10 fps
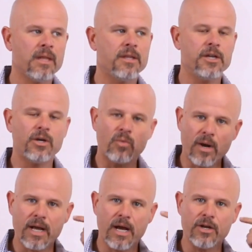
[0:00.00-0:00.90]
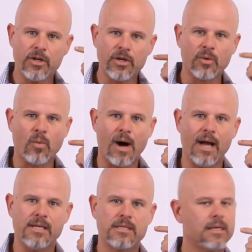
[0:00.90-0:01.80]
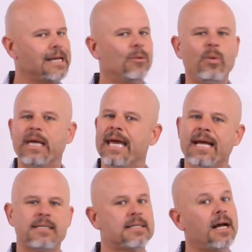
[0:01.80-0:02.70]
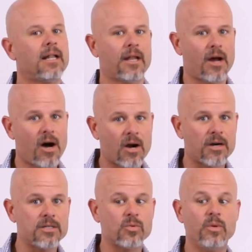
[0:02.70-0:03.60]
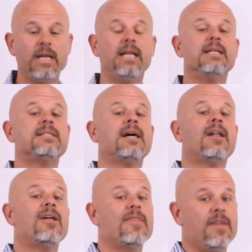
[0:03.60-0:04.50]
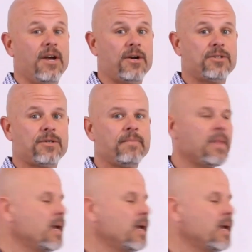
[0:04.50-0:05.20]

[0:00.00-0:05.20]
then you're running on your whys. And we can't sell on ours, we need to sell on theirs.